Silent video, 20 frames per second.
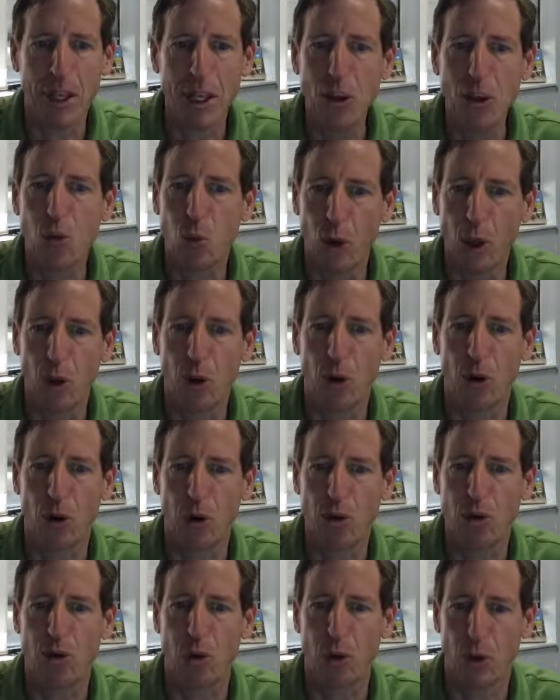these will
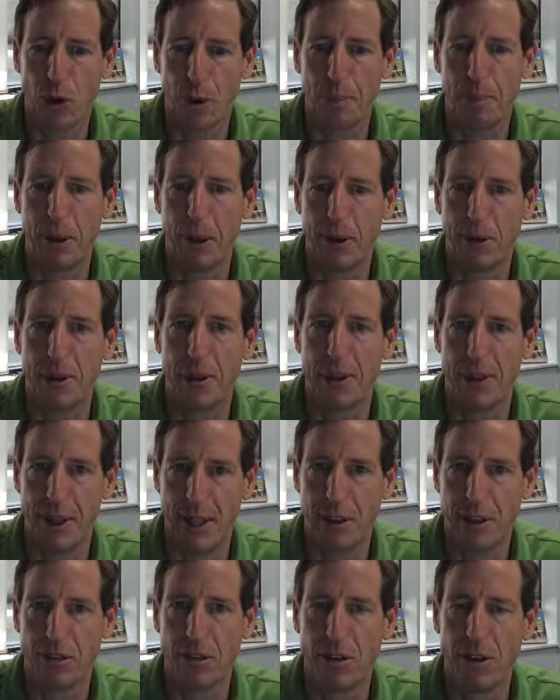hurt you compared to
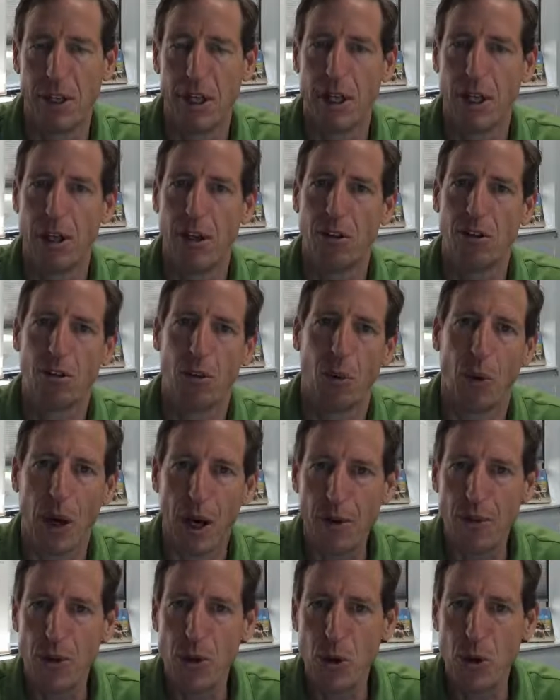this. So
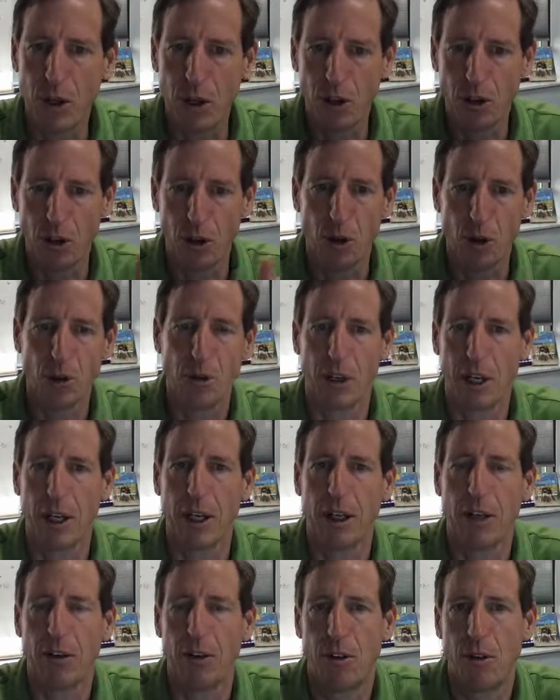whatever you can do to
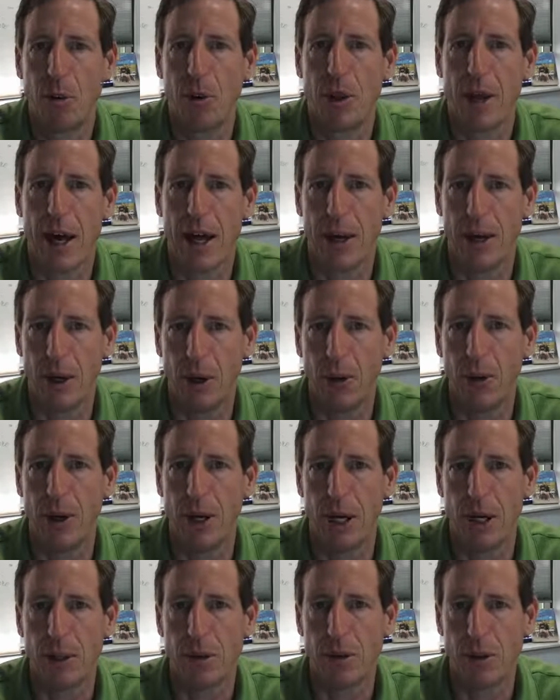get to that
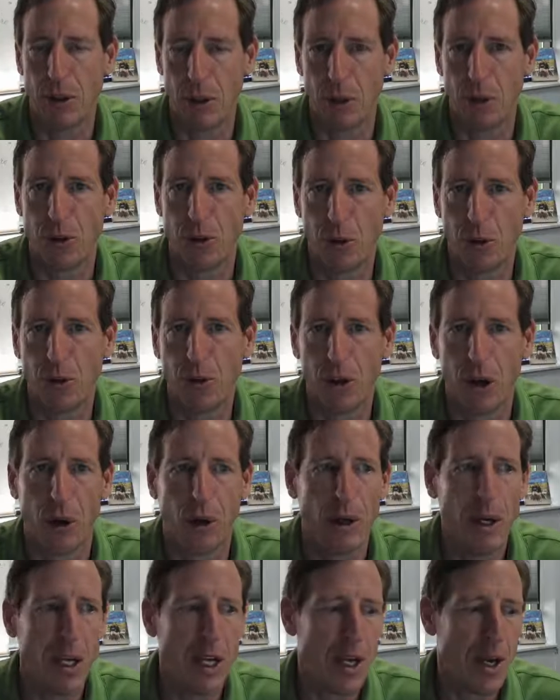area, do so.